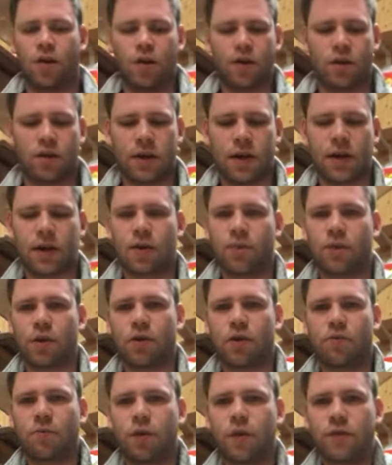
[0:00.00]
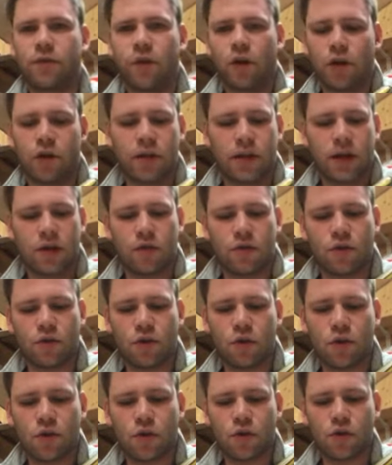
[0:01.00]
Okay, we're going to move on now
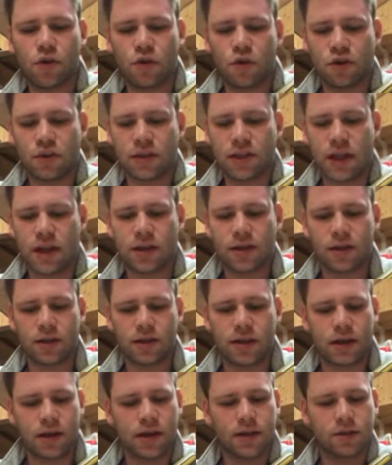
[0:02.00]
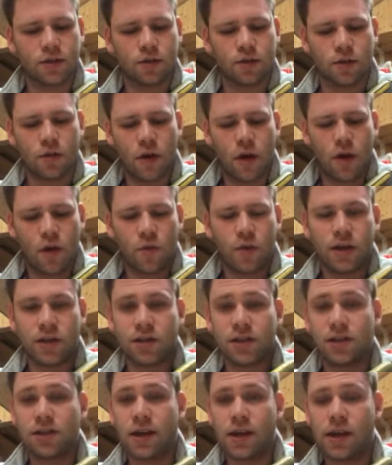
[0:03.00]
to your second grace note, which
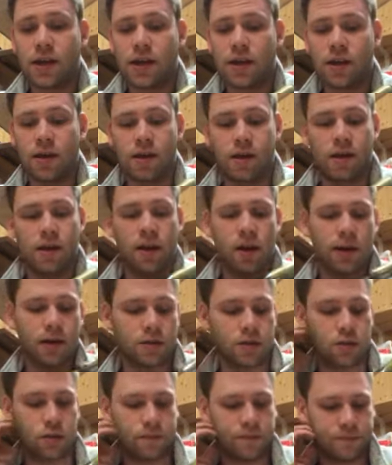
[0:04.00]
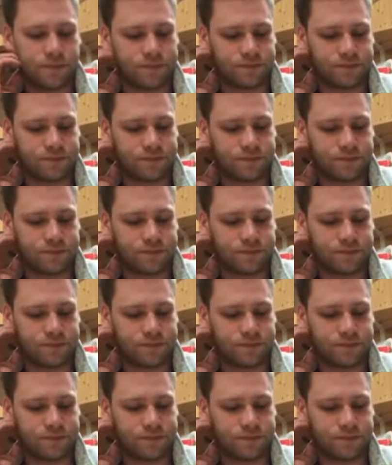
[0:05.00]
is the E grace note.